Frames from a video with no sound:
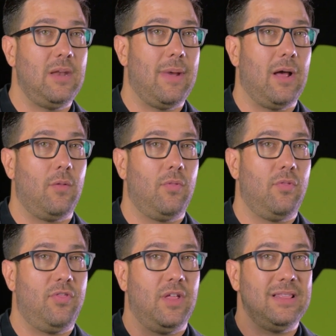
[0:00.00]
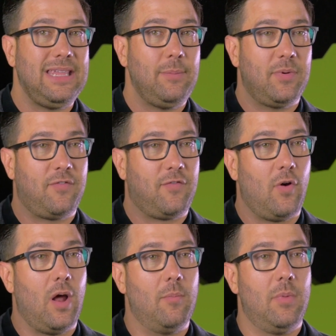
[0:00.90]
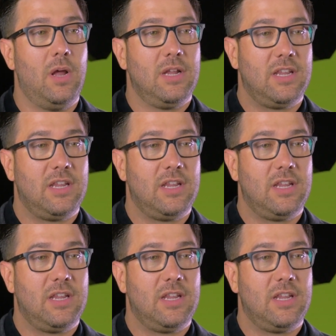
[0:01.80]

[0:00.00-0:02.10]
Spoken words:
about the leap from